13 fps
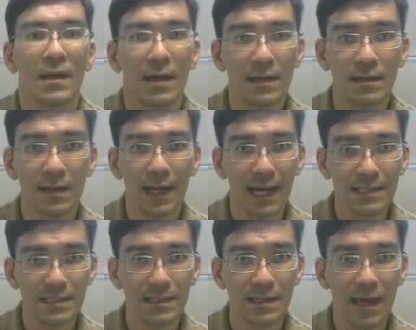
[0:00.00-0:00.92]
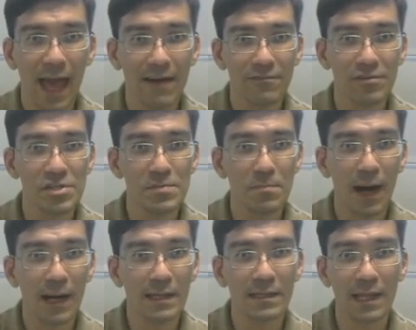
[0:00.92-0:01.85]
And lastly, average
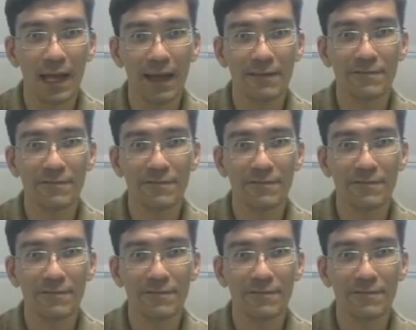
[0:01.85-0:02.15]
mine life,